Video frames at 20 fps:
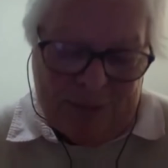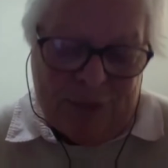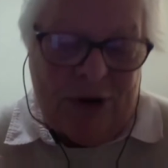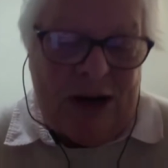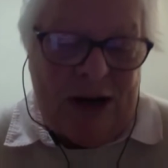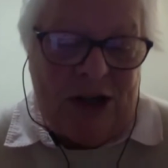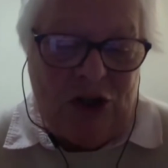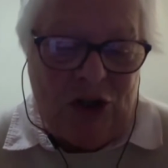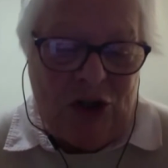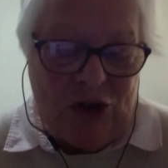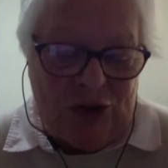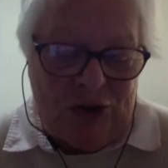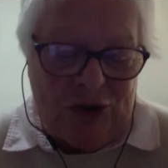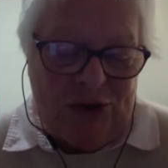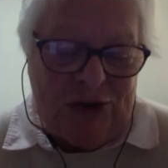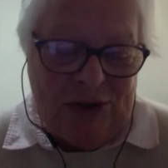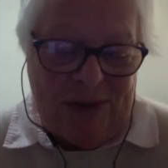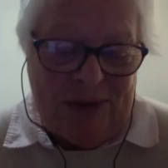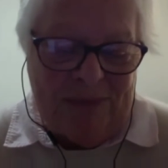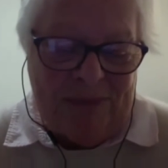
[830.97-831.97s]

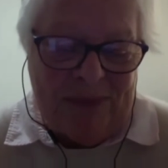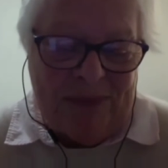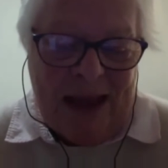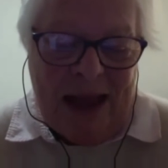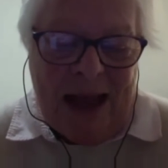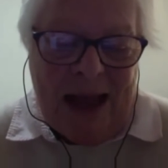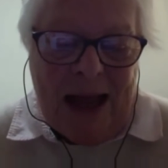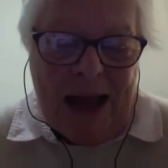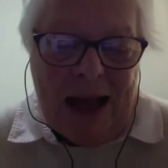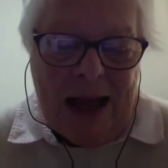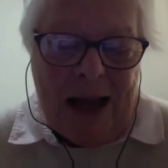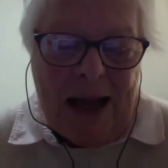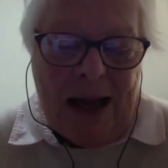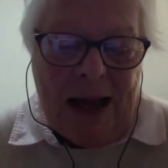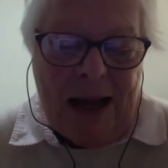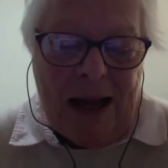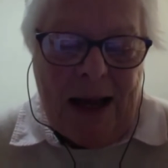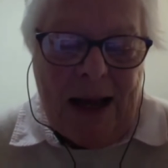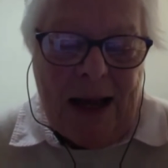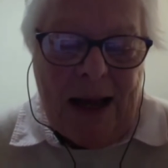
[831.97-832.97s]
pressures,
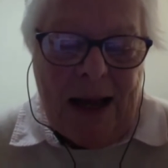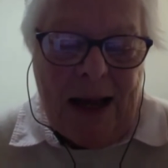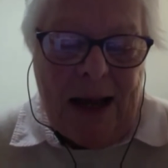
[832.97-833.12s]
I'm